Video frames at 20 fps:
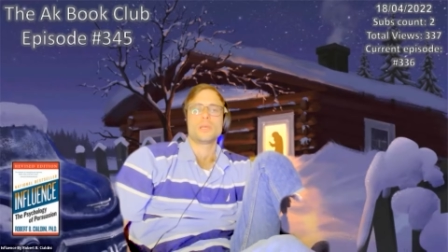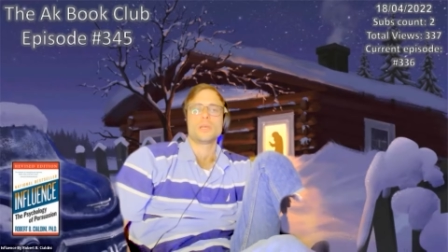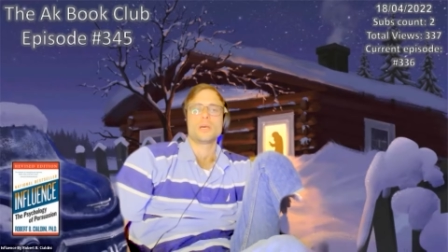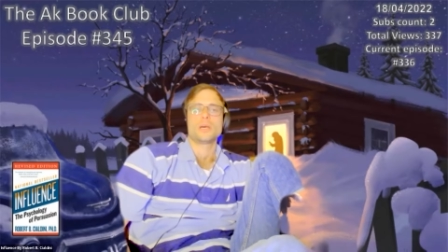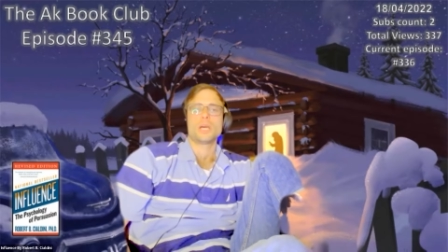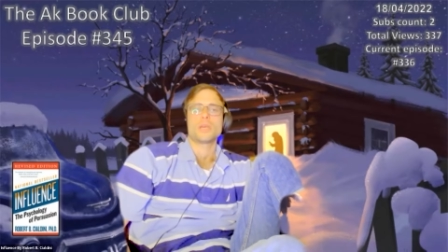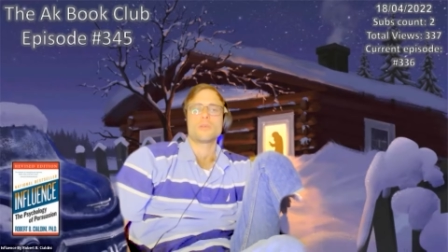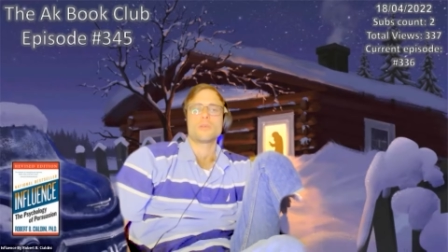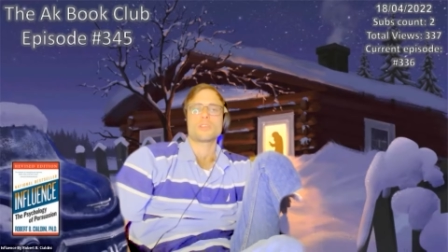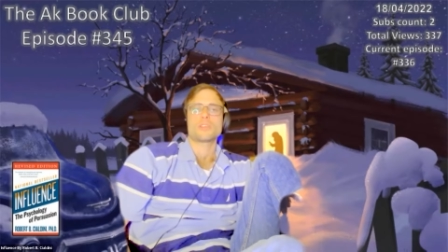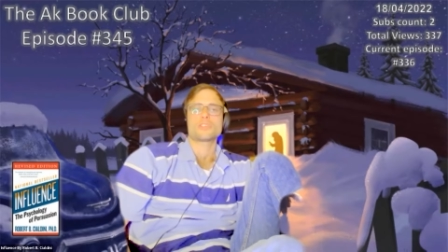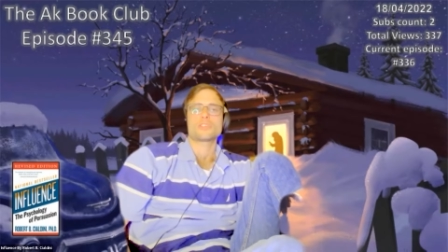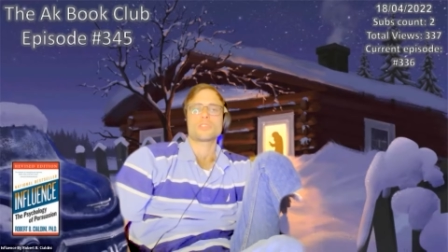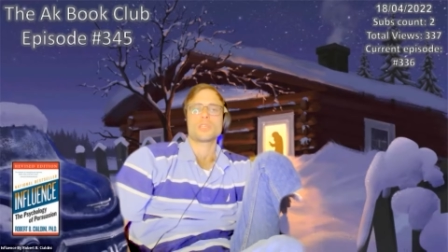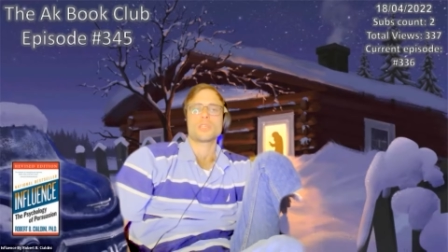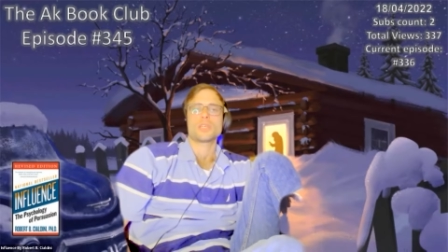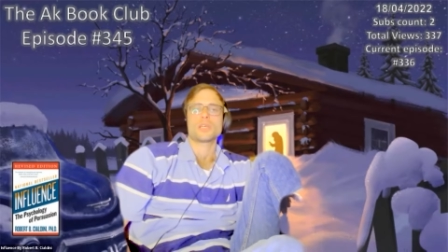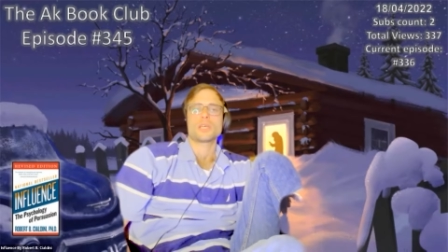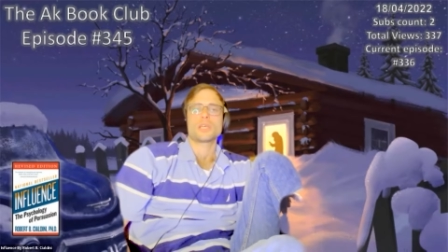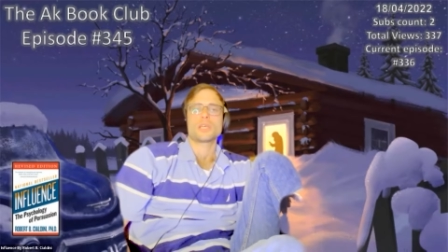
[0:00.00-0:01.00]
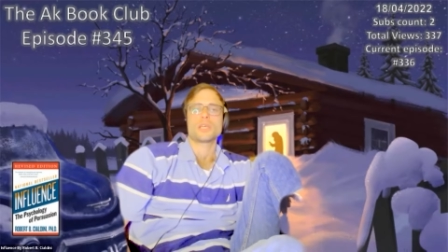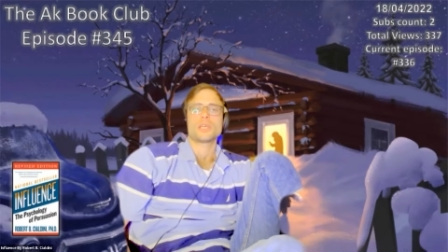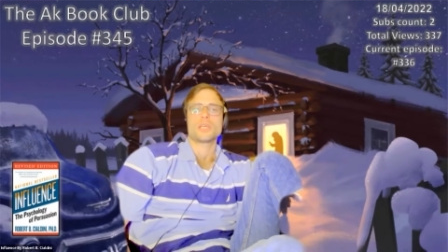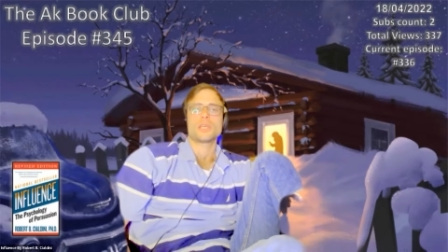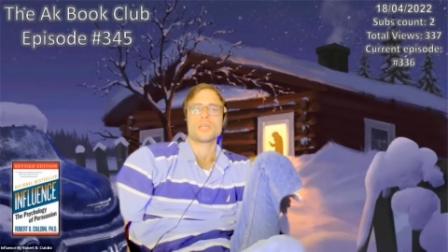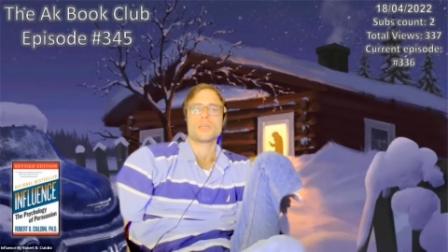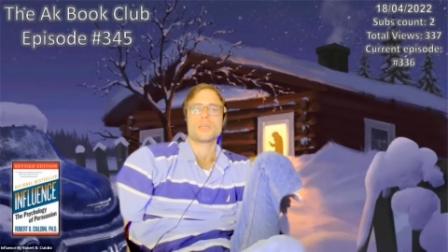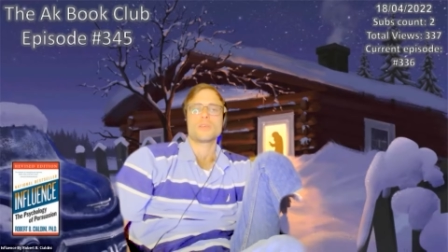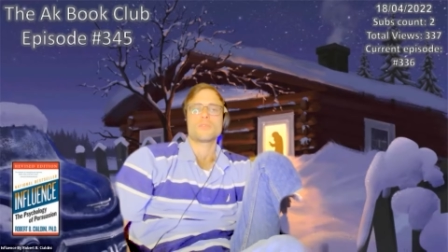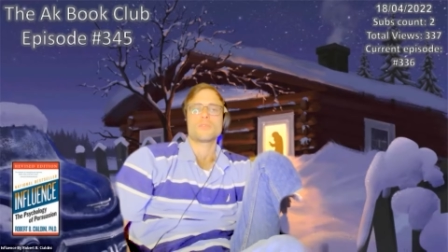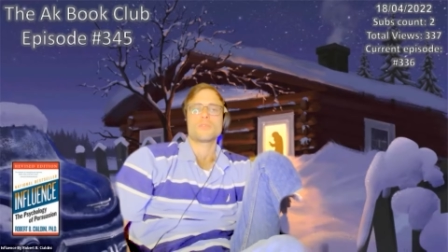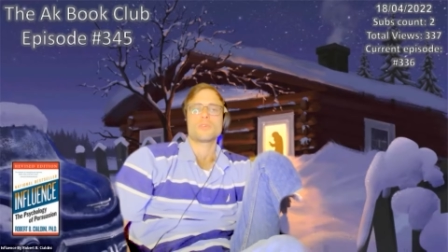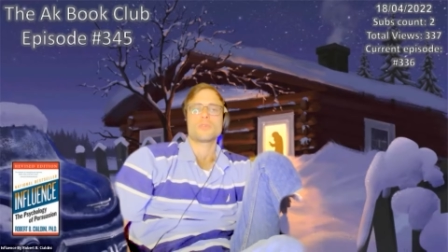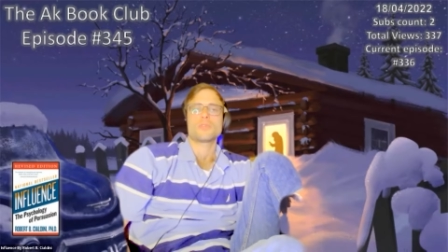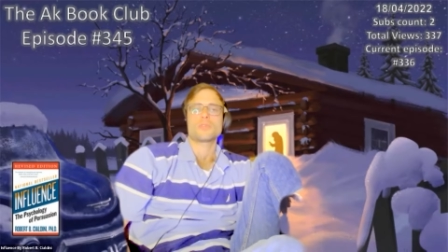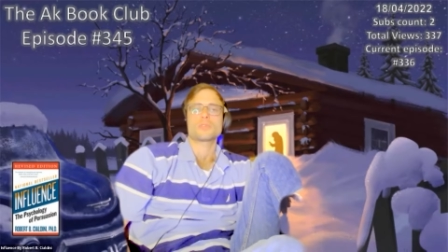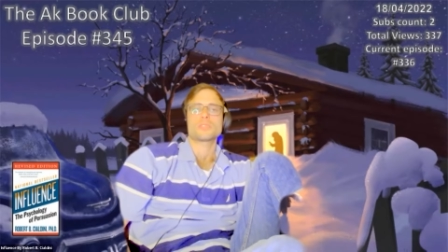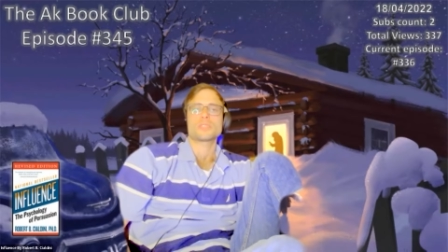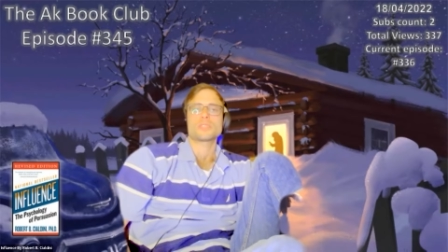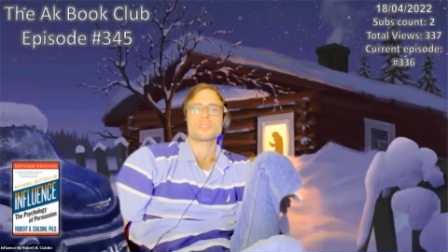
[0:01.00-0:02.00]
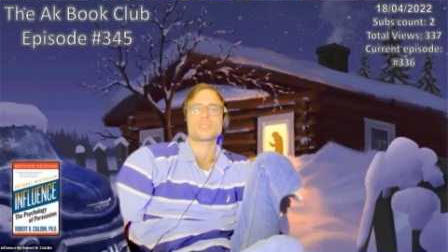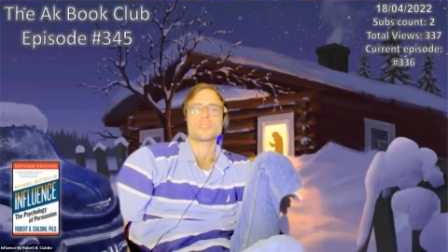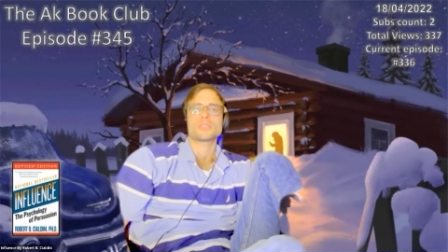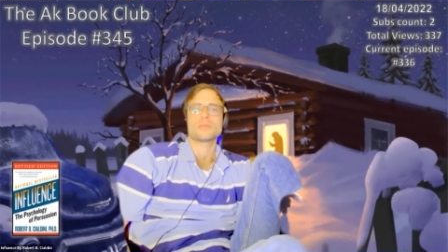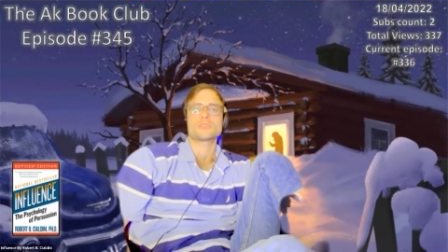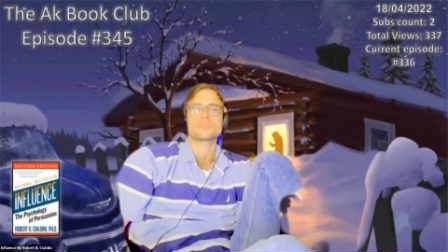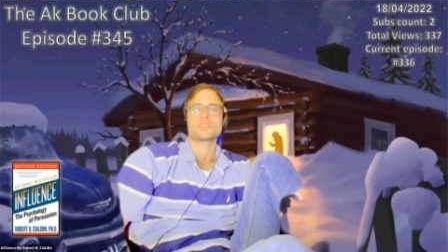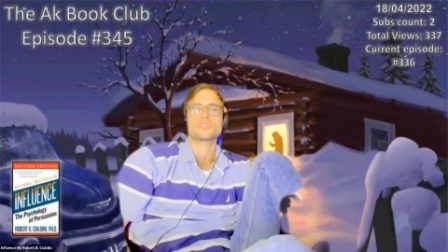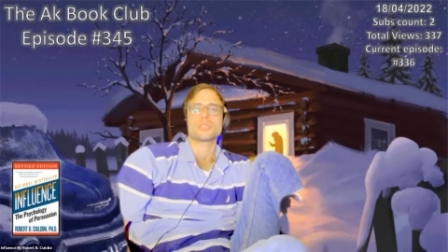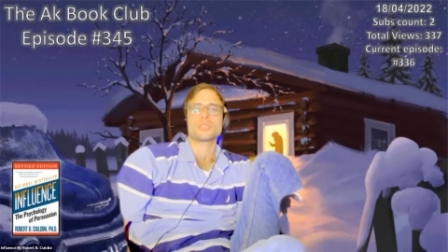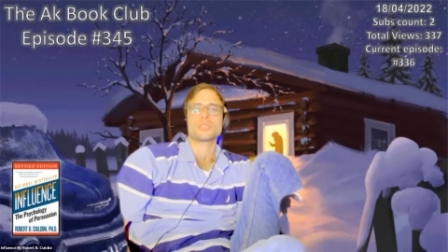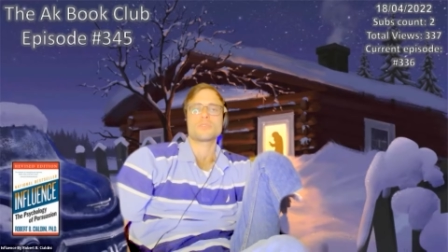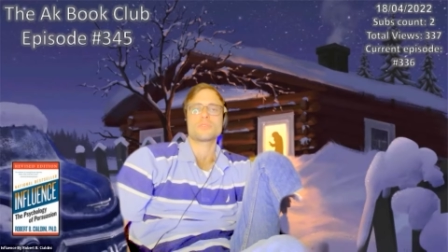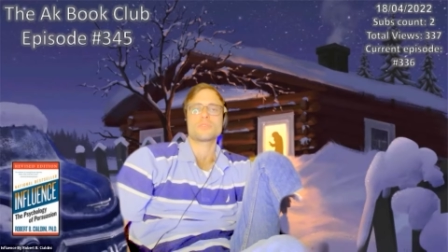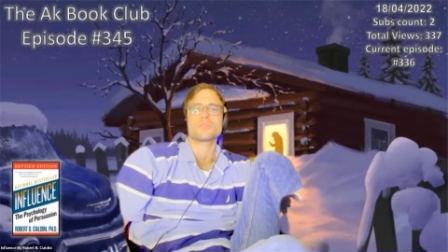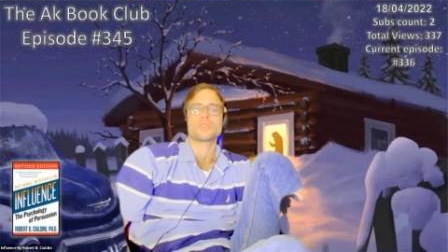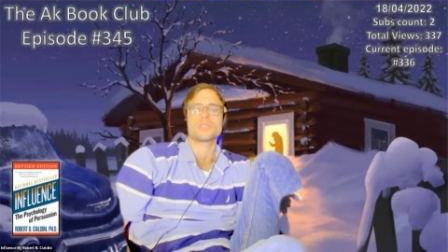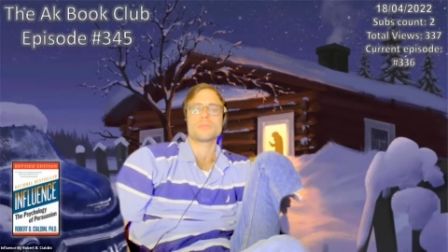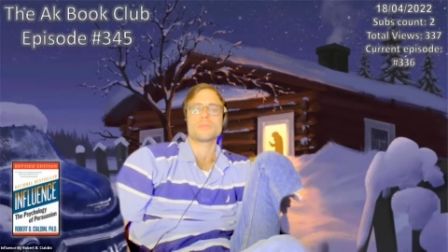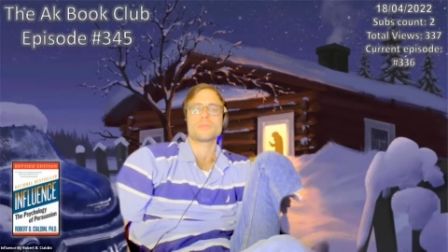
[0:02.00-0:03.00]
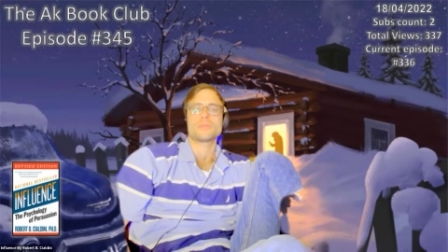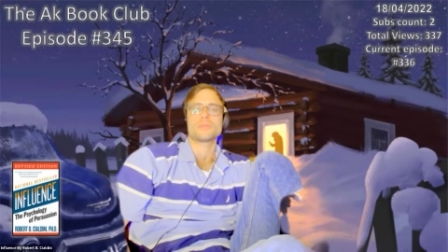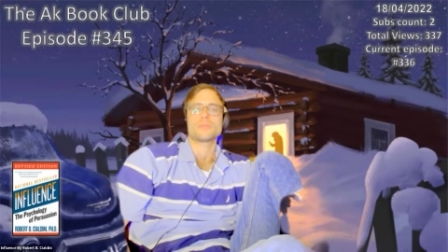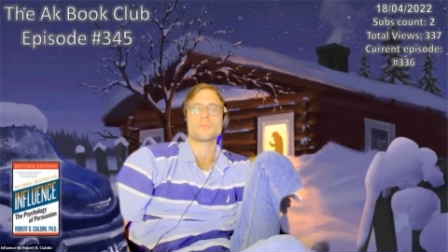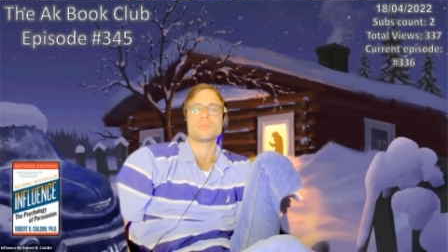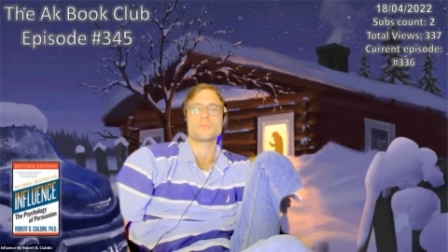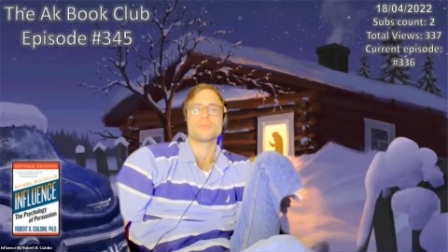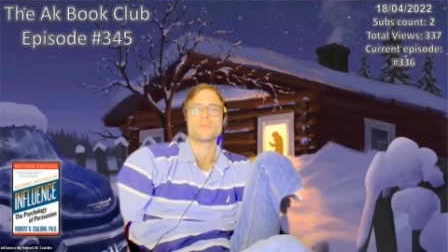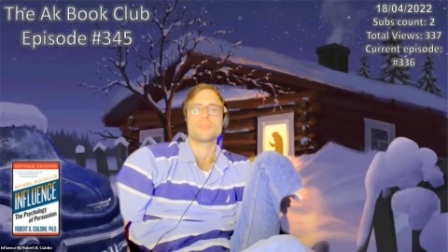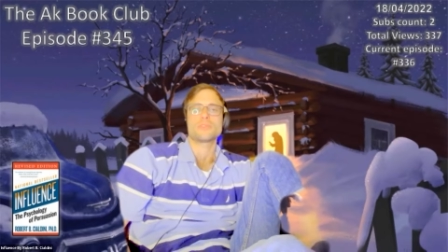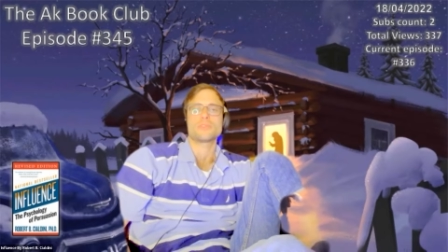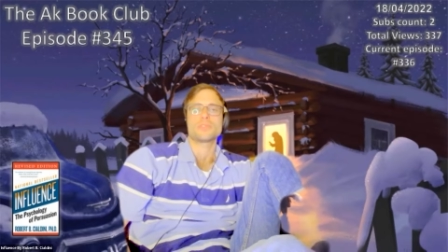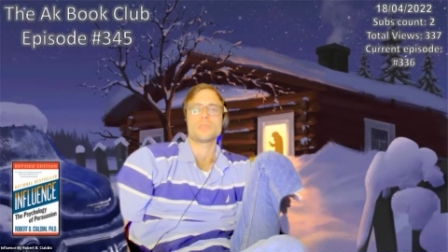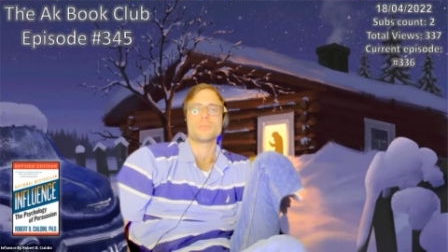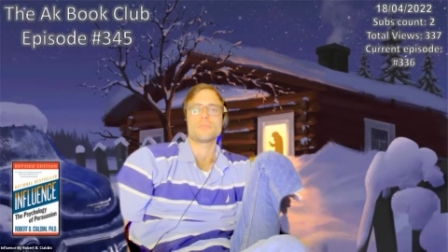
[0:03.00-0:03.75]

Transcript: I watched him fall for the same trick with him.